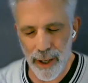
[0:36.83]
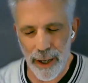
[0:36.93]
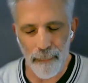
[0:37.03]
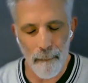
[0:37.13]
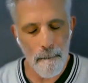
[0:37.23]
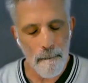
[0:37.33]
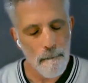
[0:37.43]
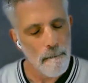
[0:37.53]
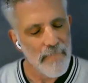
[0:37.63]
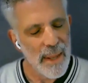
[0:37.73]

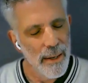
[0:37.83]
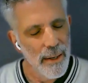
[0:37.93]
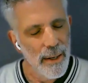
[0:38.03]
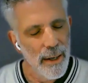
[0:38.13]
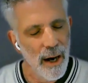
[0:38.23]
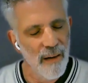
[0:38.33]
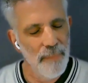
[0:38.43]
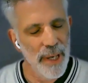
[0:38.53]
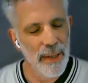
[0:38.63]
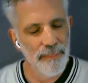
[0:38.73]
of
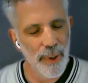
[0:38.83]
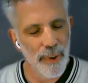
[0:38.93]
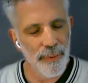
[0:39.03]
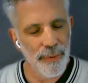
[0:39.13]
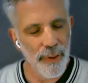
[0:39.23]
being both